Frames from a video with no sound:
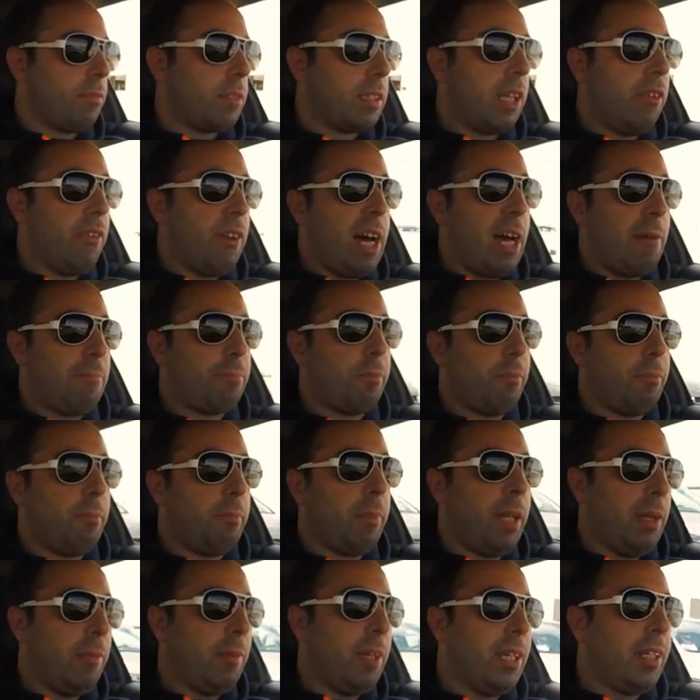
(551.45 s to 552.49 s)
give up
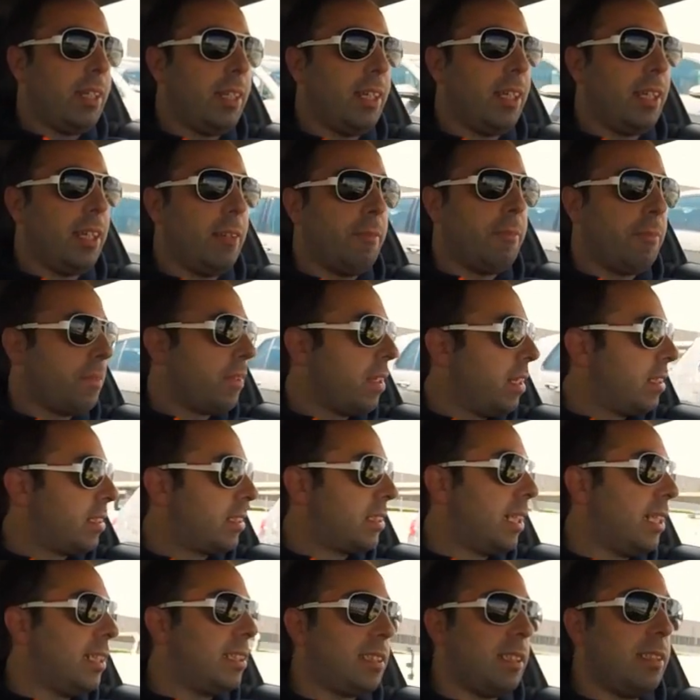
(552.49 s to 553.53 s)
maybe the
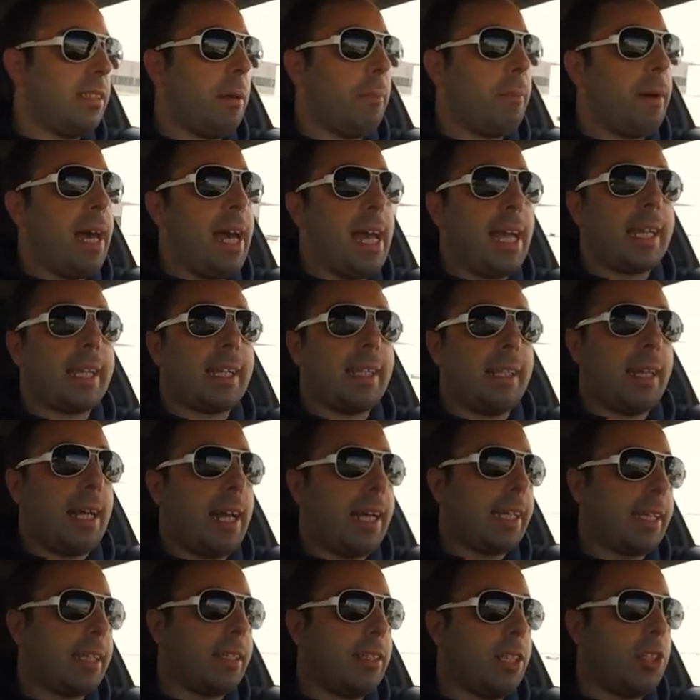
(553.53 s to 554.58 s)
seats in the back
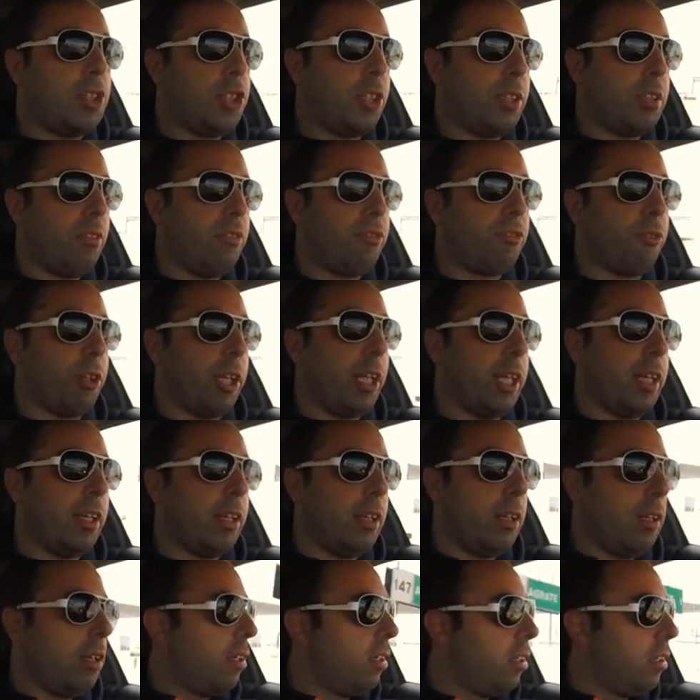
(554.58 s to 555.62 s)
like the GT3,
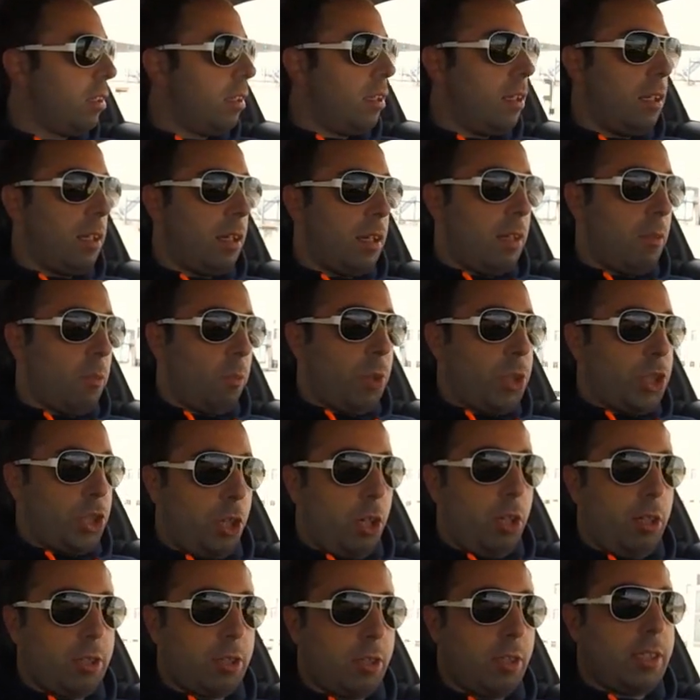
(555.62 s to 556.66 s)
which
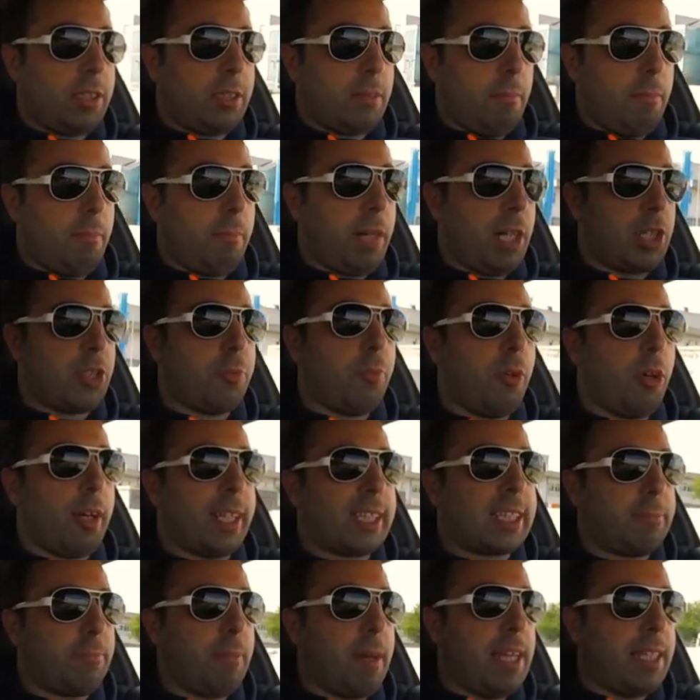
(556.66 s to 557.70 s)
also is much more
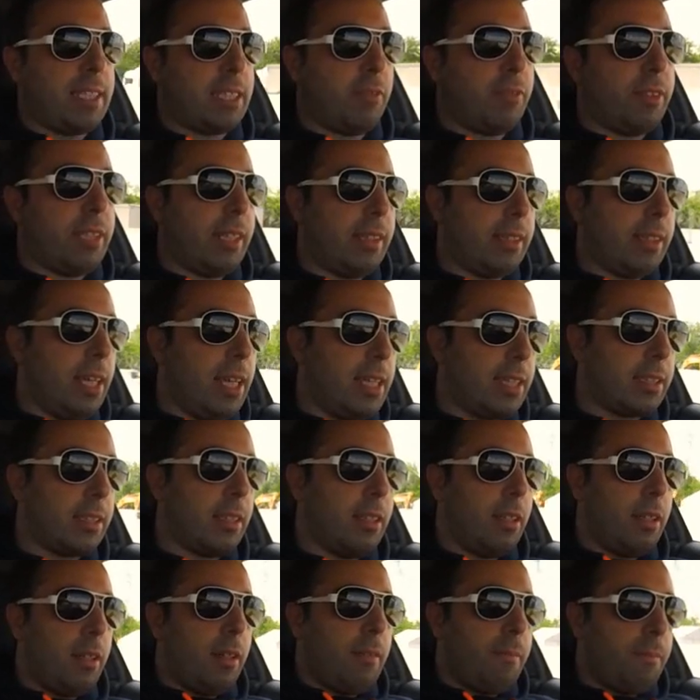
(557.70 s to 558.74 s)
expensive than this,
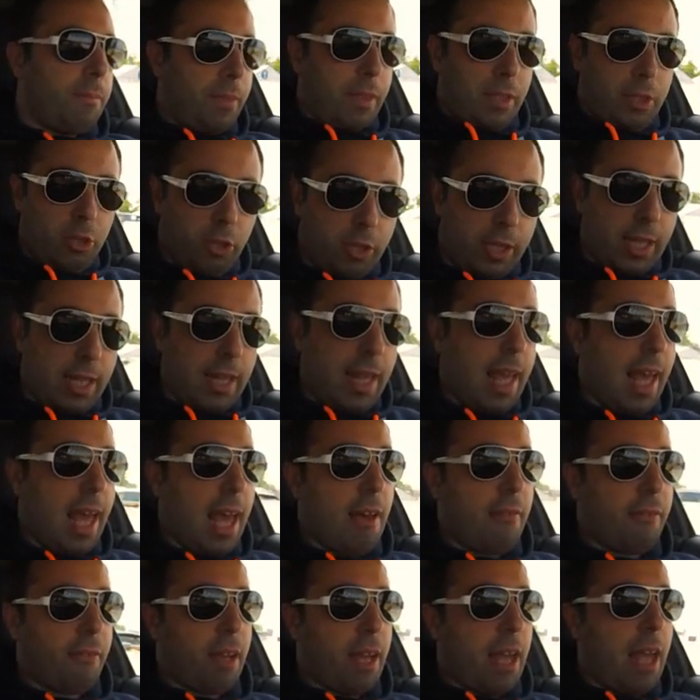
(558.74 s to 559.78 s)
you can
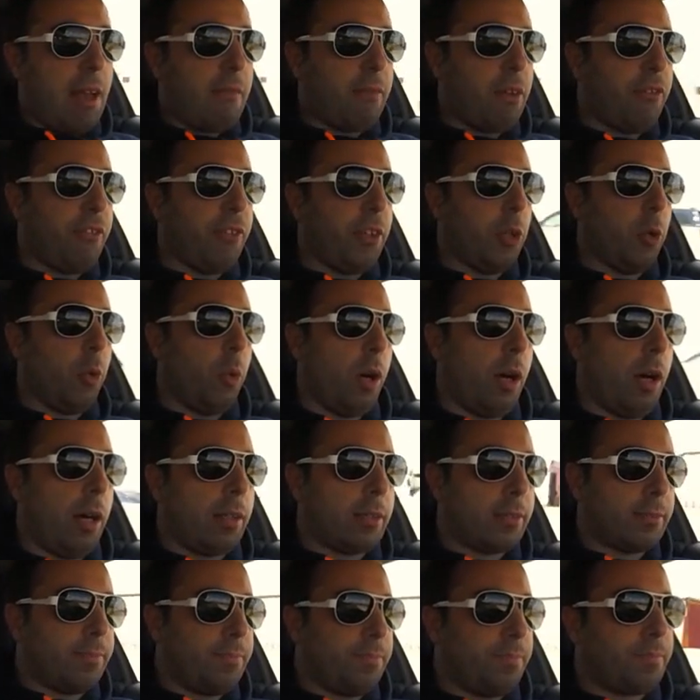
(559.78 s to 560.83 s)
have everything you
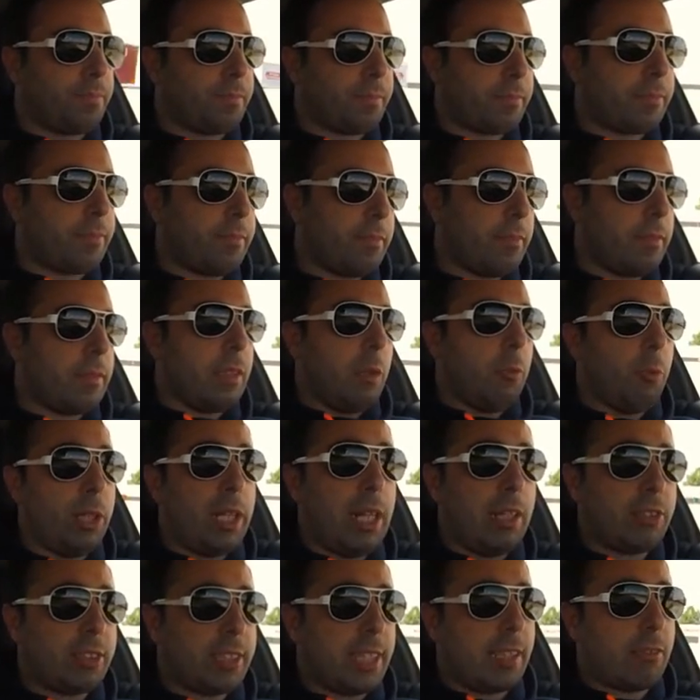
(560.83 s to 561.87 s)
want
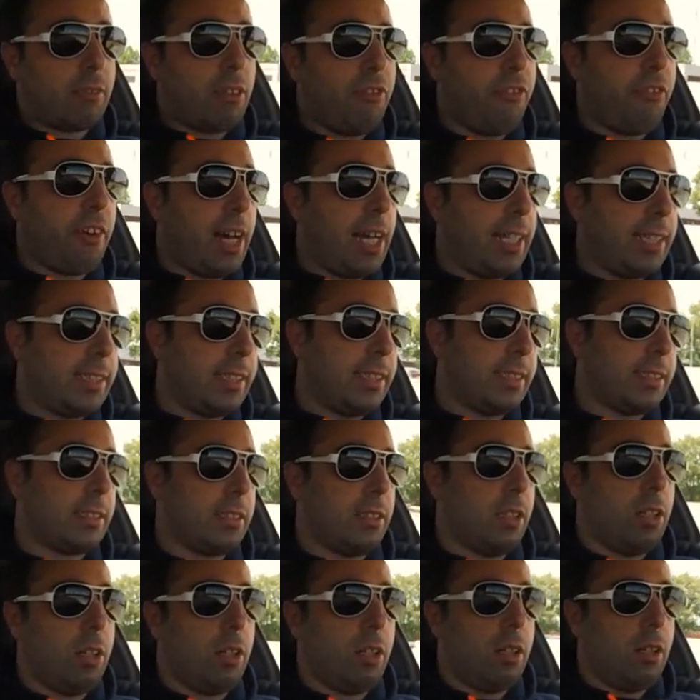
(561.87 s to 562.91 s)
without sacrifices.
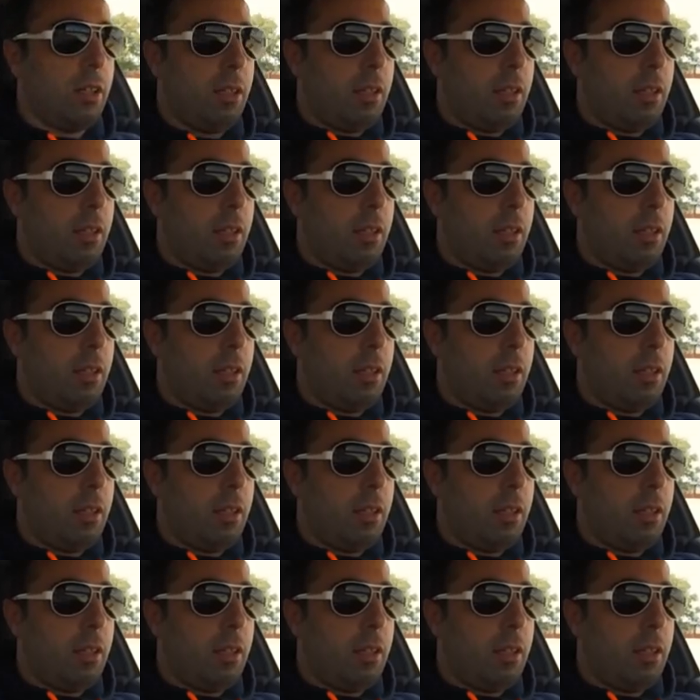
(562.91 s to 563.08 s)
So